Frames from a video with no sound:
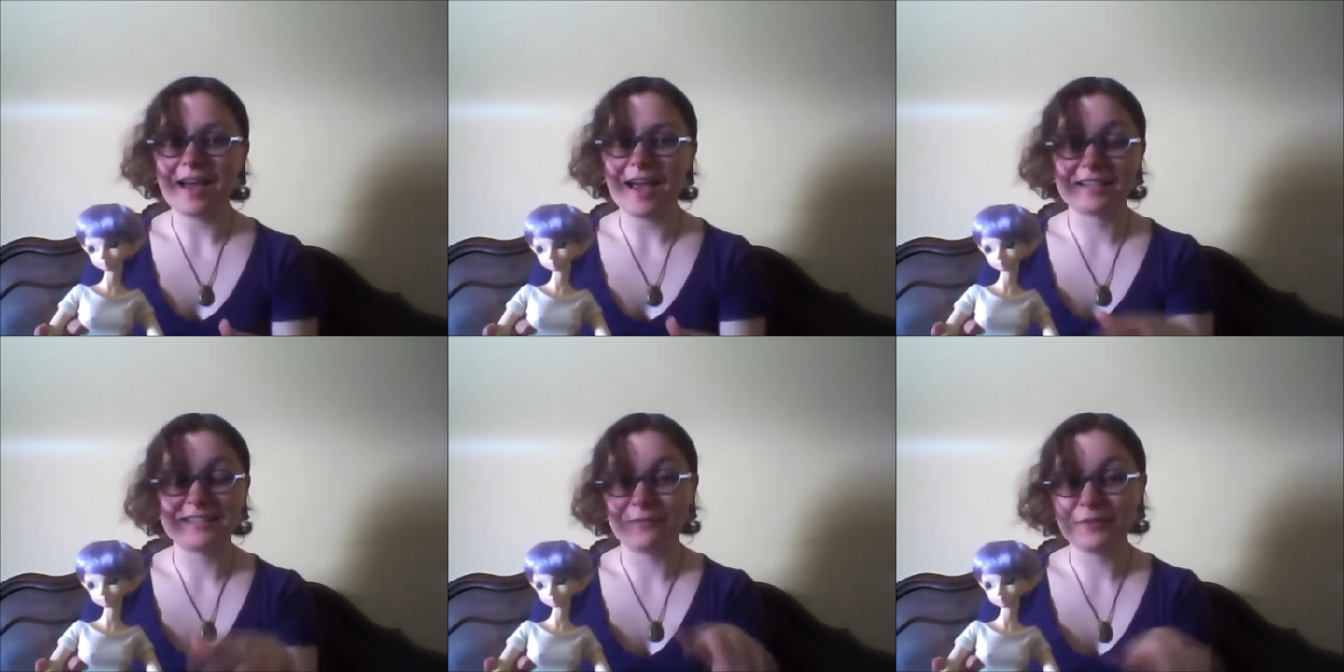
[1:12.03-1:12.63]

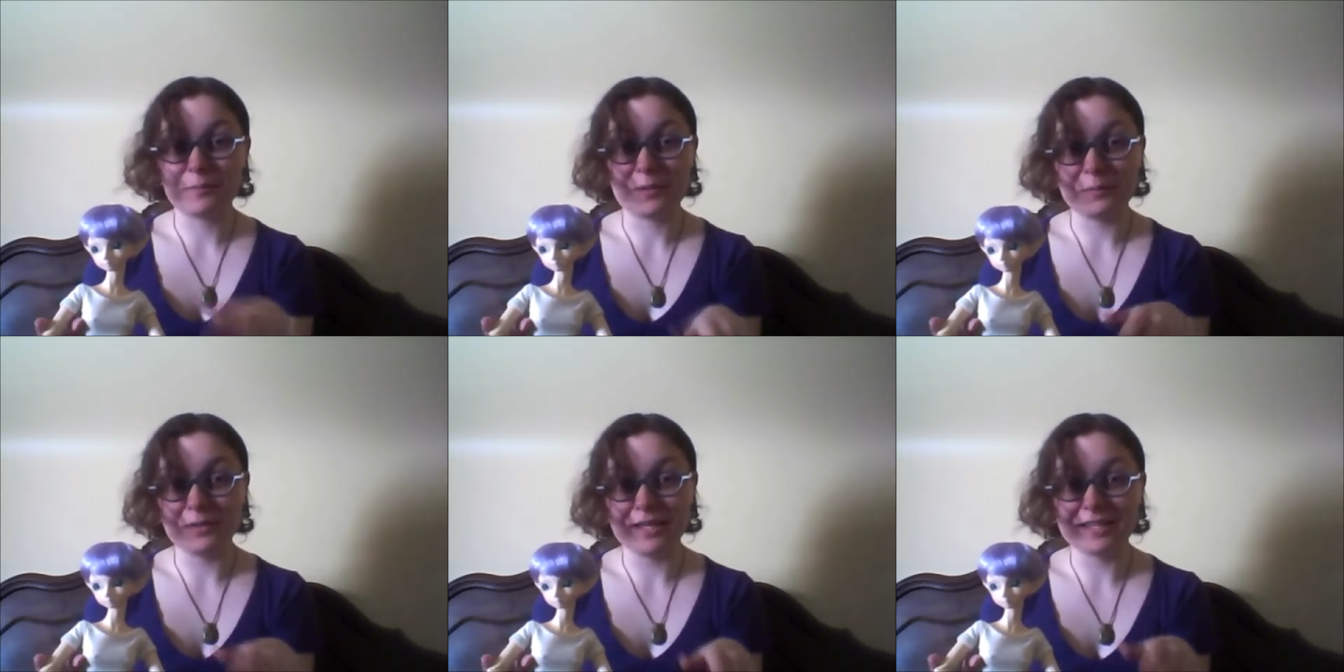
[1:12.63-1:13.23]
except for the
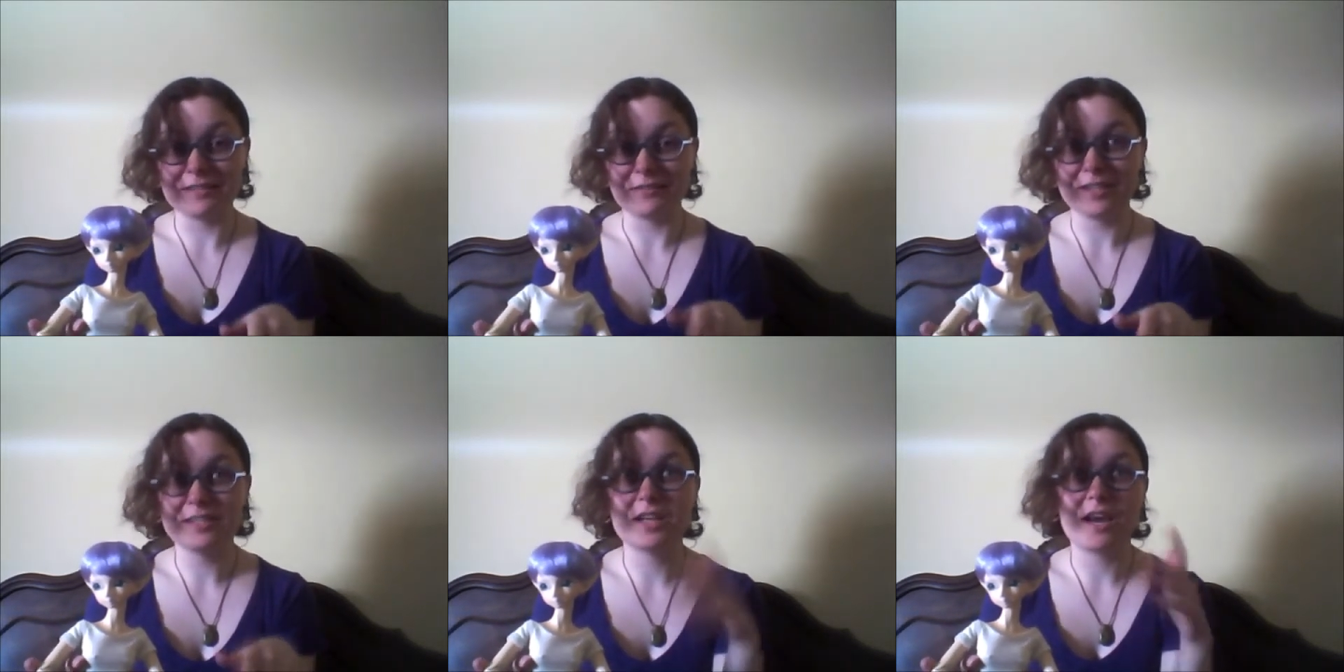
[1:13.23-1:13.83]
people in the
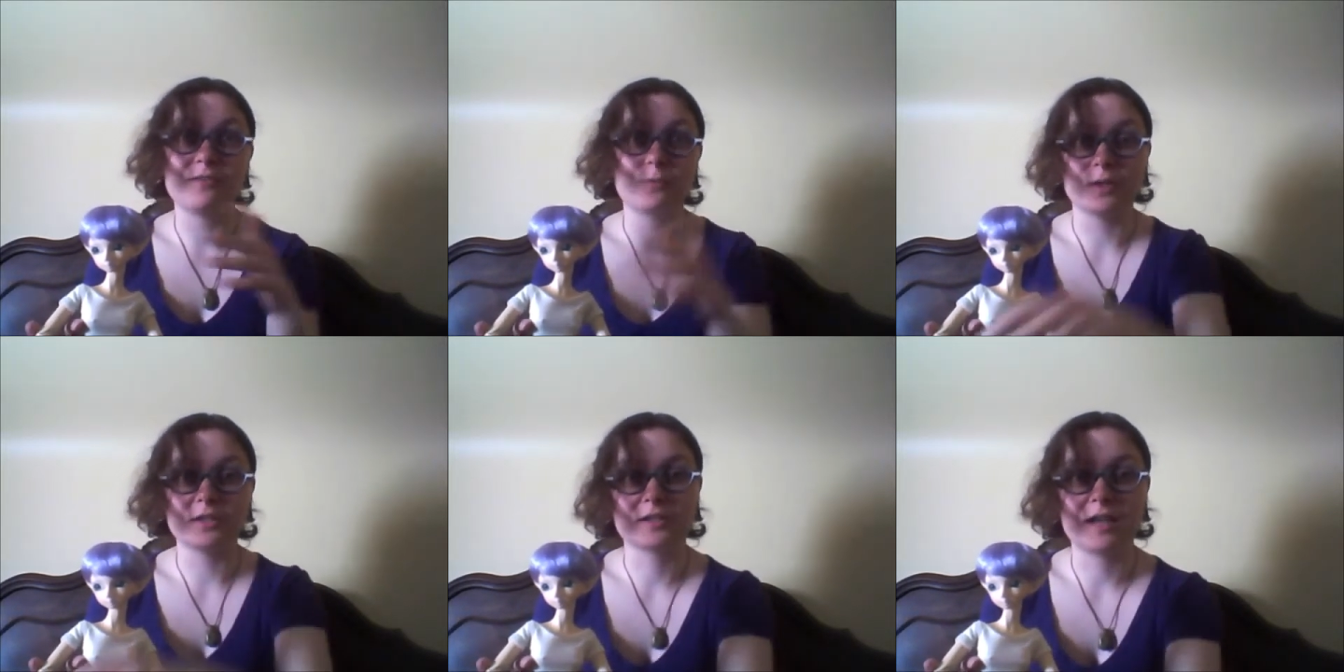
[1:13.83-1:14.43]
village,
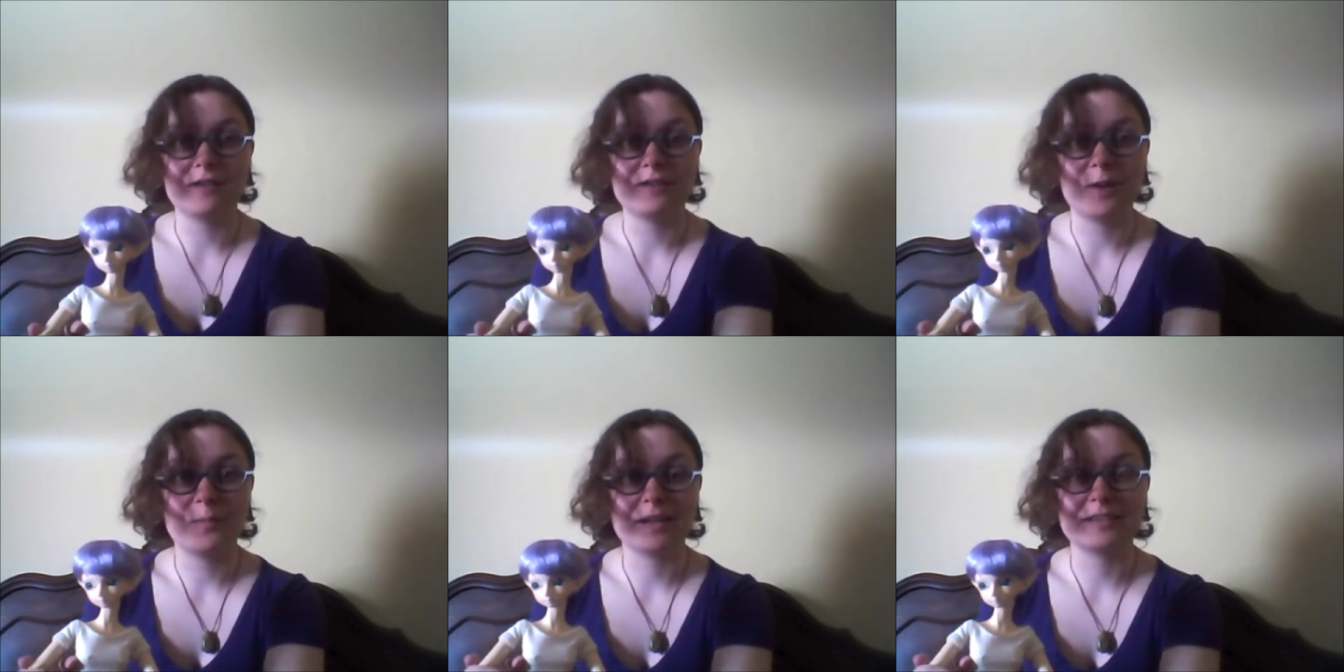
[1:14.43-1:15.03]
everyone just kind of
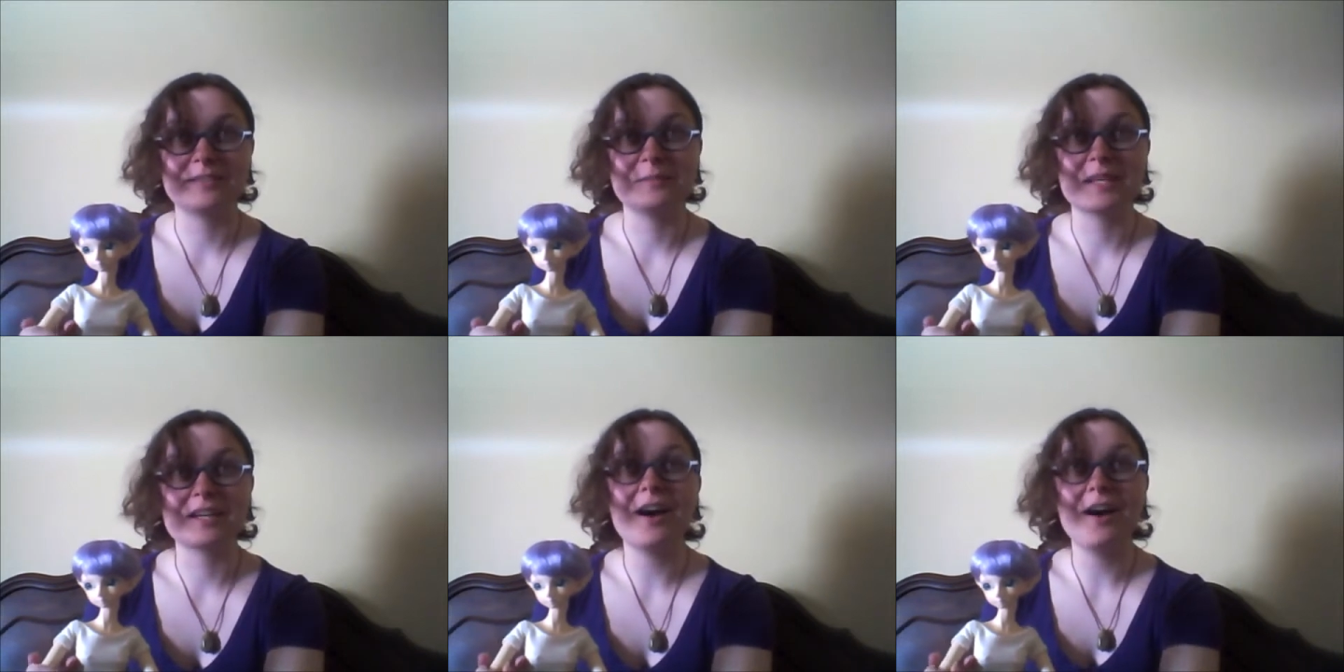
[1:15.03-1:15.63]
automatically seems
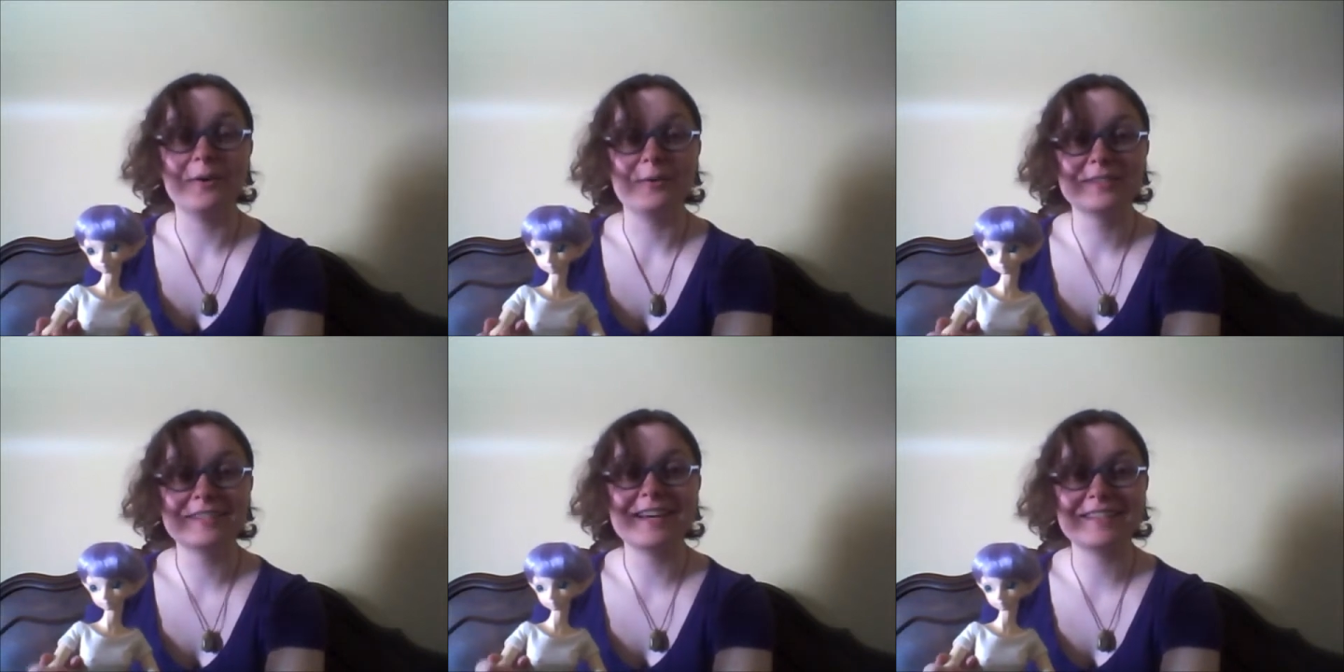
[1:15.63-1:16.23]
like, oh,
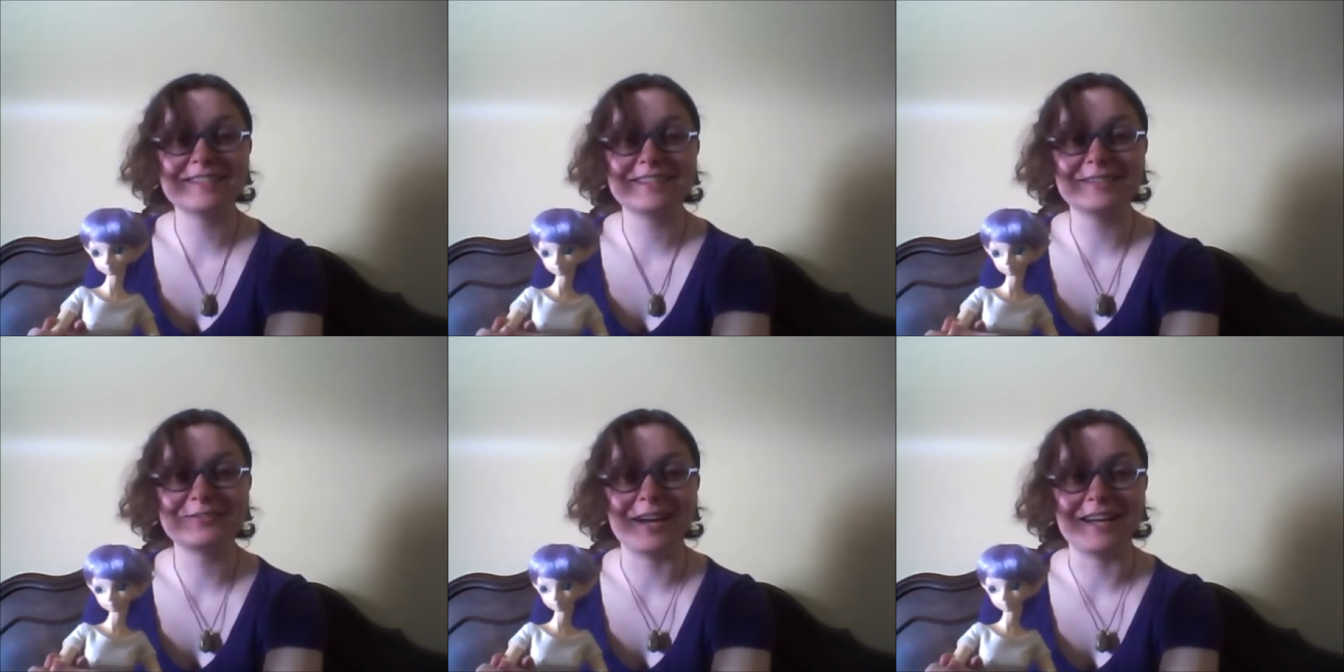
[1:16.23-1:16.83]
so that's your
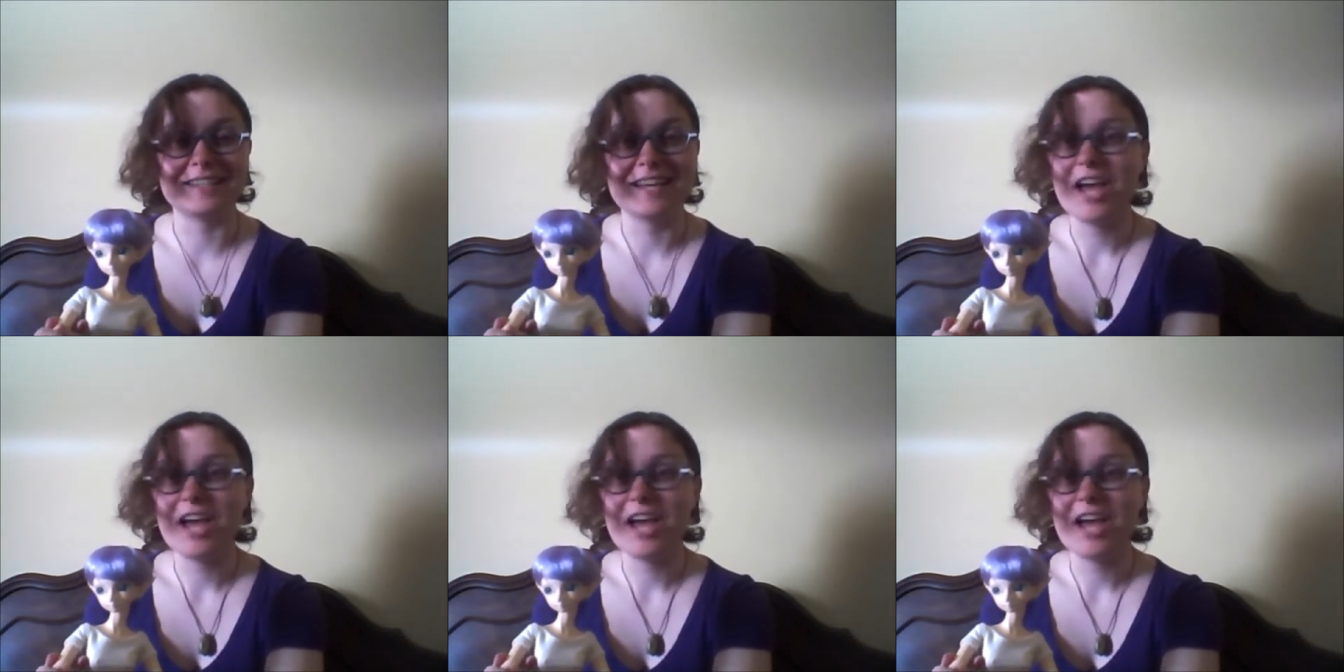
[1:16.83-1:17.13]
girlfriend.